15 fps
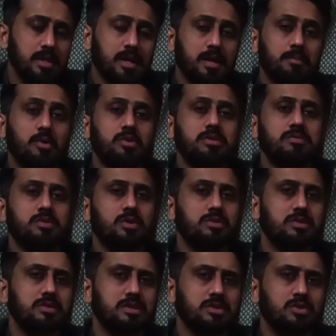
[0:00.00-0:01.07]

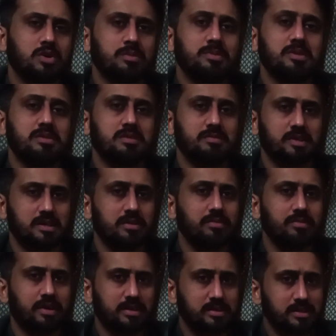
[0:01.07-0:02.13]
amoxicillin drops in severe
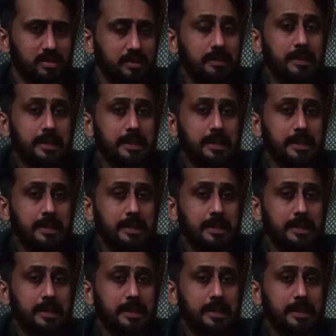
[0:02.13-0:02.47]
infection.